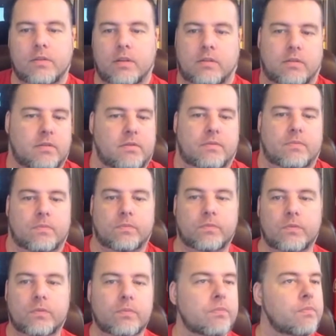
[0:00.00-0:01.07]
It's
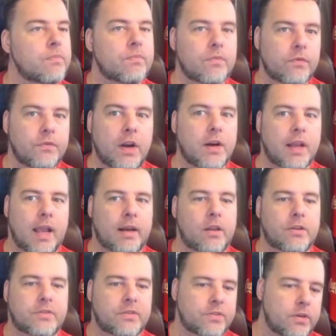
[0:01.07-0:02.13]
very
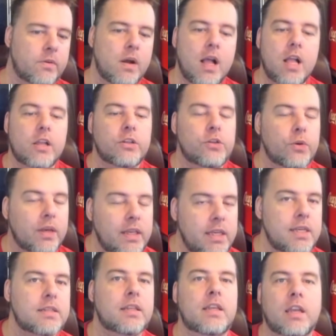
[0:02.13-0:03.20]
lackluster, so you can
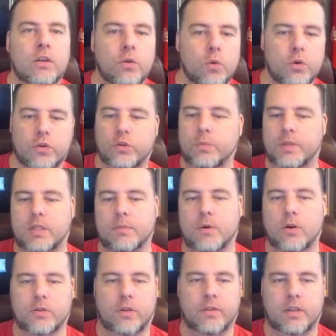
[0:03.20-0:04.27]
easily ignore the Super
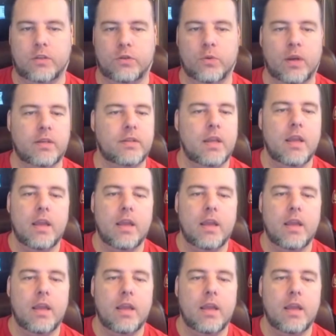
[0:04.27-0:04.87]
TMRs on these units.